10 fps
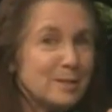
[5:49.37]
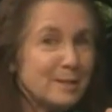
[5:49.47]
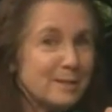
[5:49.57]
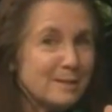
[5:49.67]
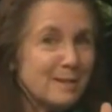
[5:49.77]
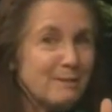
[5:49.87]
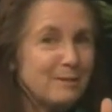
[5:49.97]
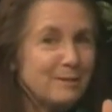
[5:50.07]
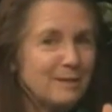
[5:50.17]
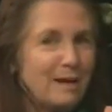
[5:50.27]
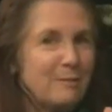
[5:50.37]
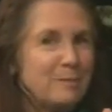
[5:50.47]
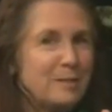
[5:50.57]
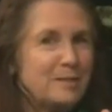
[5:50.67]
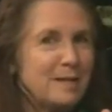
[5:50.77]
to this, I would
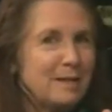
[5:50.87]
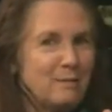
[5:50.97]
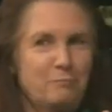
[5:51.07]
be saying,